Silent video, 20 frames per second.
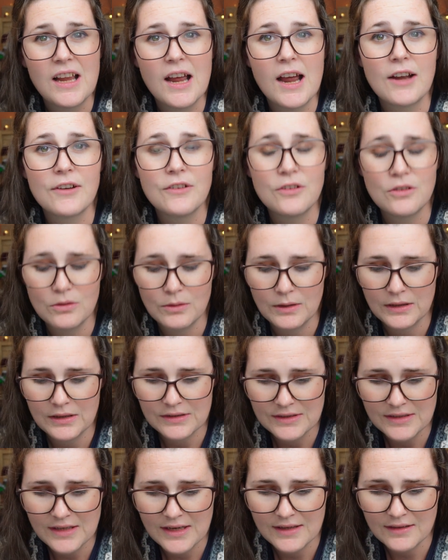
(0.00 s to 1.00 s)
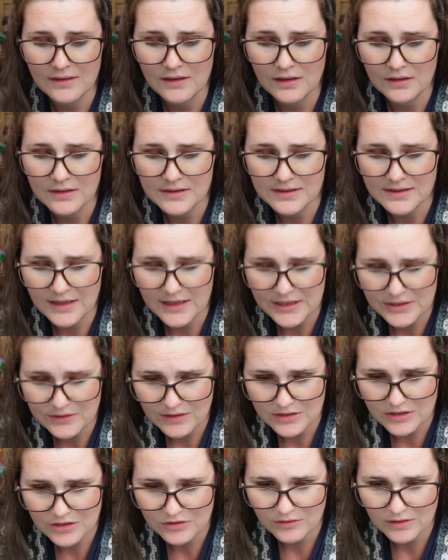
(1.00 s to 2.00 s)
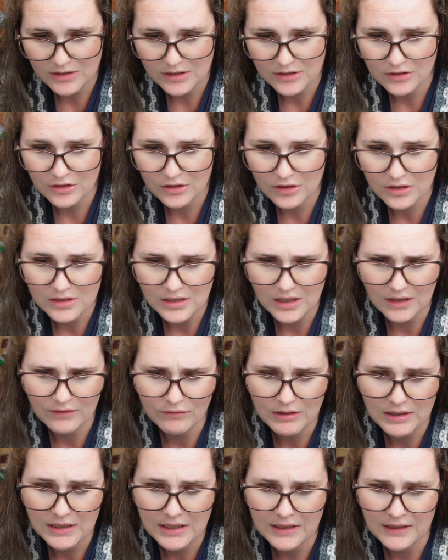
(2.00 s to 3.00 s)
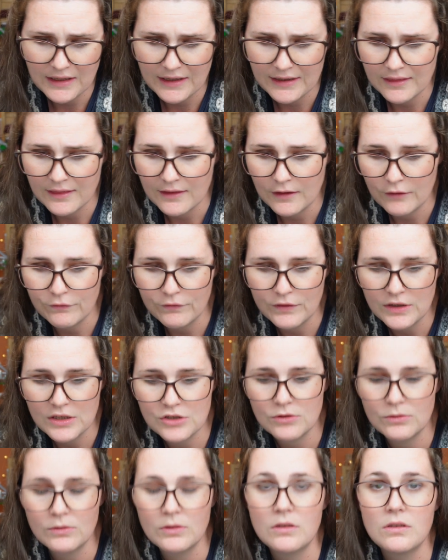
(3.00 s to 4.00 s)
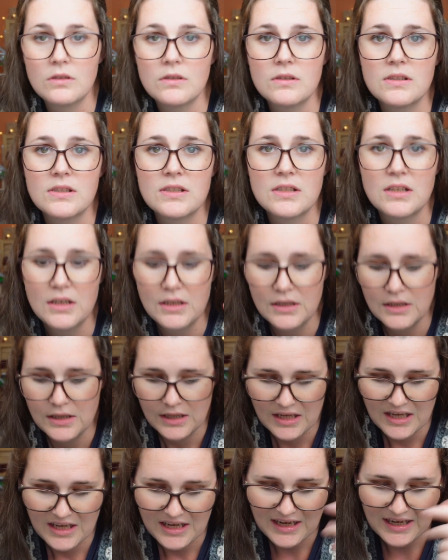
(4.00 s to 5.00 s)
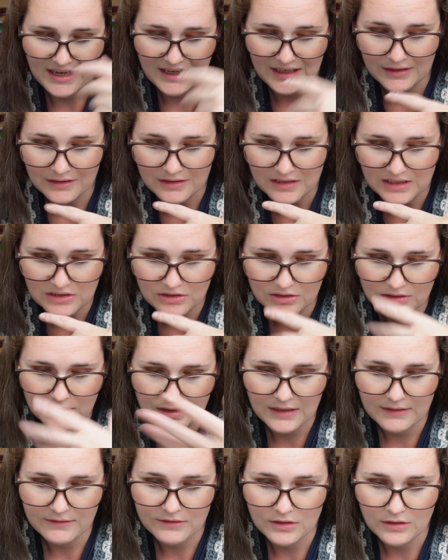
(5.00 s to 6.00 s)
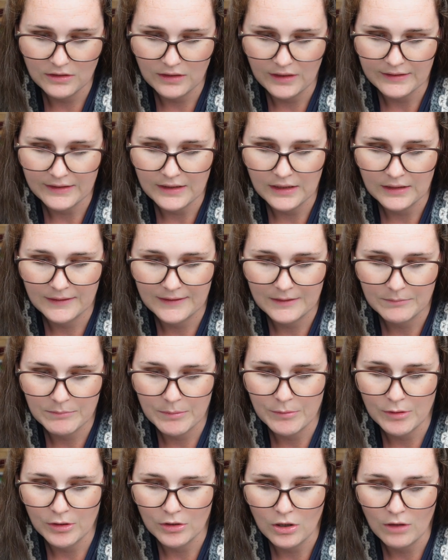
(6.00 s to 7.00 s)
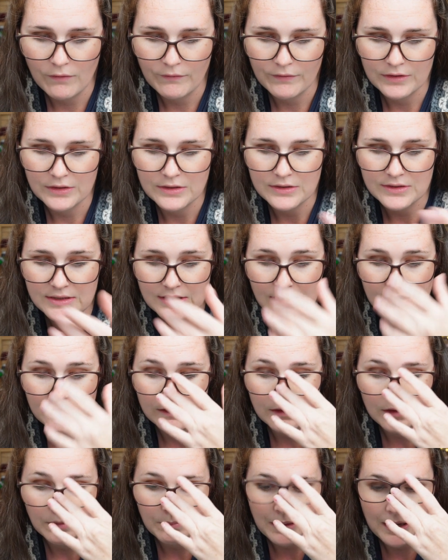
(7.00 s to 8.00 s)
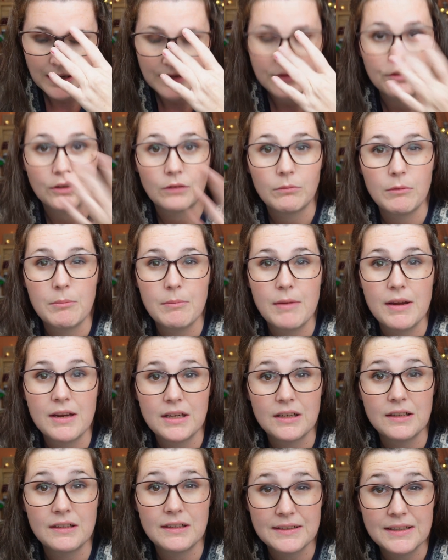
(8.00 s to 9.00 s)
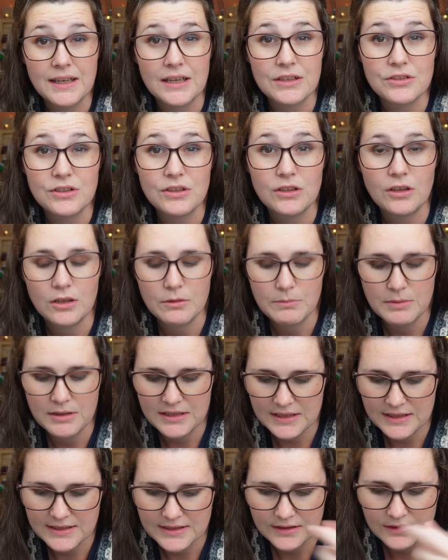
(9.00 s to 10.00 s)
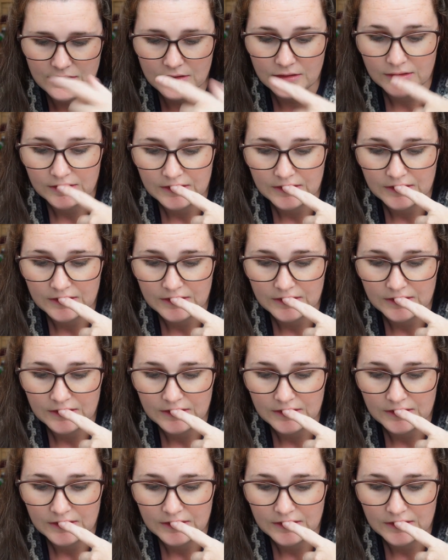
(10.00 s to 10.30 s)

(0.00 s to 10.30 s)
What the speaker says: I don't know what I'll say. Their size range is really good. I really like their visuals, and it just gives you like that little bit more confidence that the pattern you're going to be making is actually going to be decent.